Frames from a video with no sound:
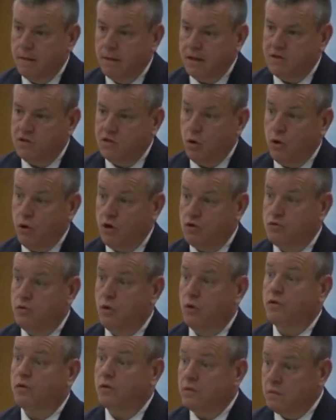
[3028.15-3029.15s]
its lawyers
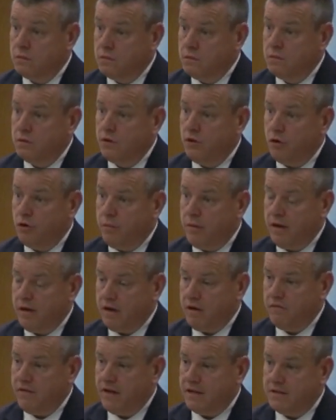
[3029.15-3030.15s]
wrote the European
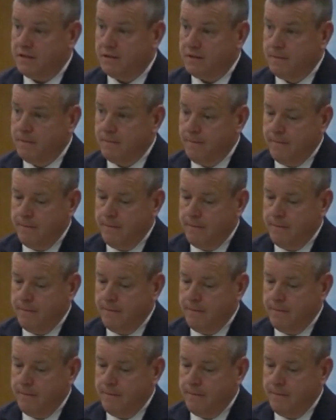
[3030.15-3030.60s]
Convention.